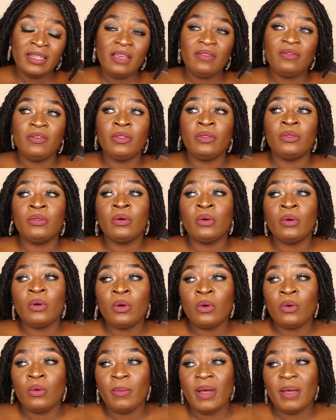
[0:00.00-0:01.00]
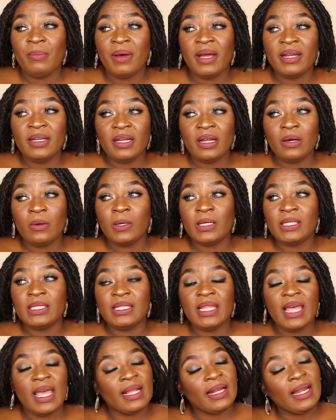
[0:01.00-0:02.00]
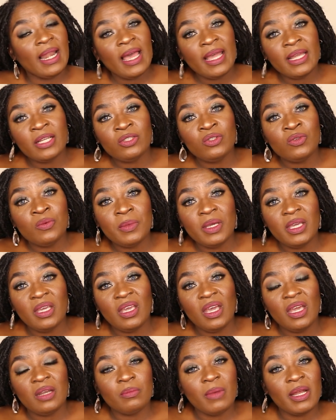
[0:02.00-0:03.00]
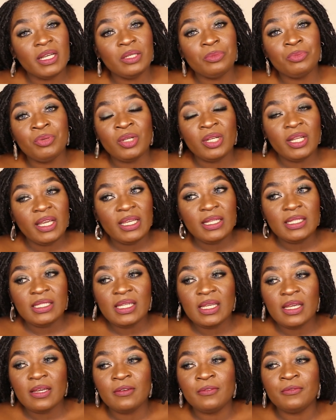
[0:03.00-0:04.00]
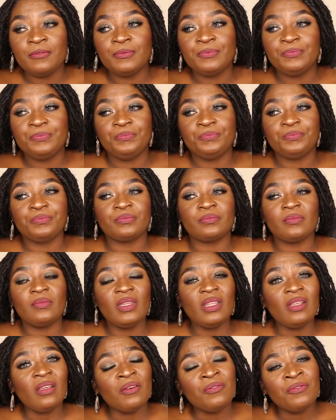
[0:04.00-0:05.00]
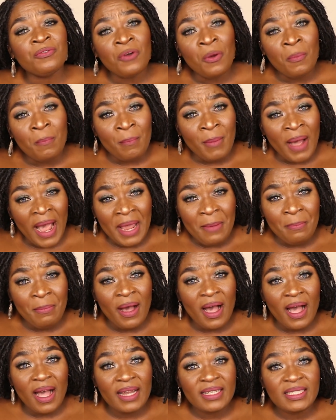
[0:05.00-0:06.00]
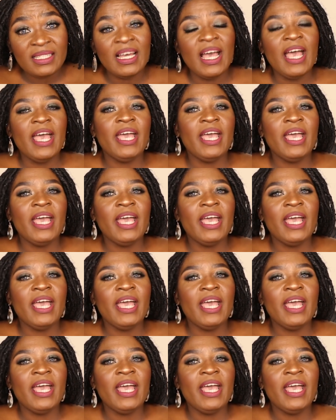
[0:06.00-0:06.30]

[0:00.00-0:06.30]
Even though my partner was like lying to me and manipulative, from my part,